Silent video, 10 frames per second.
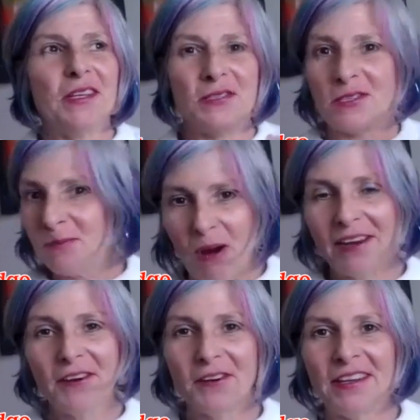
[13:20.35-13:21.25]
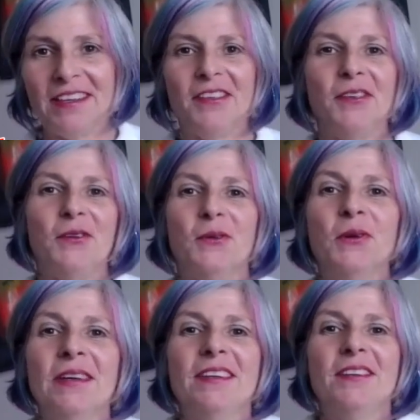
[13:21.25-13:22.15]
inspiring
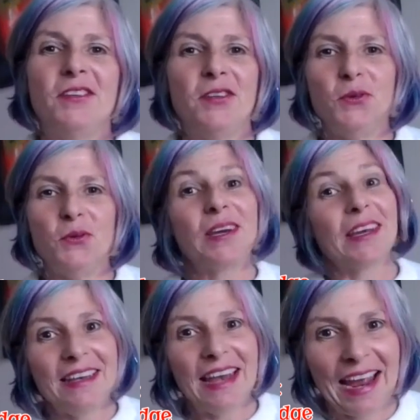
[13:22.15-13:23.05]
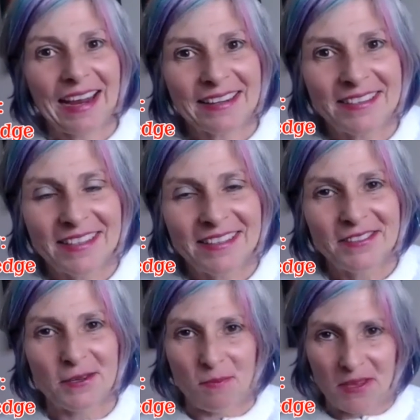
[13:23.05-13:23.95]
you to connect
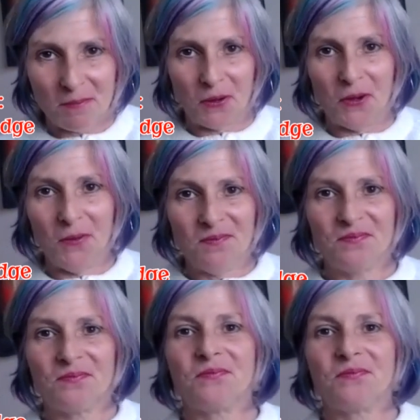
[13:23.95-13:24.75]
to people